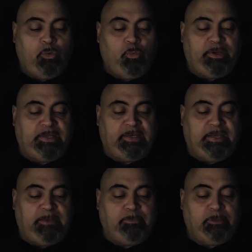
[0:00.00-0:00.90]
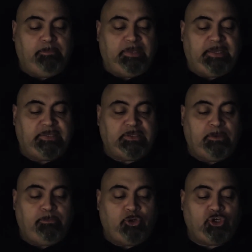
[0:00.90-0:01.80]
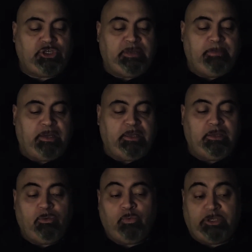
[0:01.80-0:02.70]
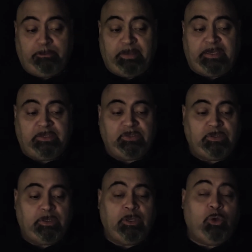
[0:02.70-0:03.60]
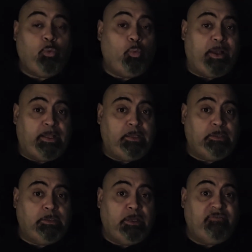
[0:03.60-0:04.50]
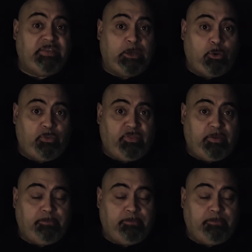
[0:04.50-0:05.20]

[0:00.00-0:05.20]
When he named the place Beersheba, which means well of the oath,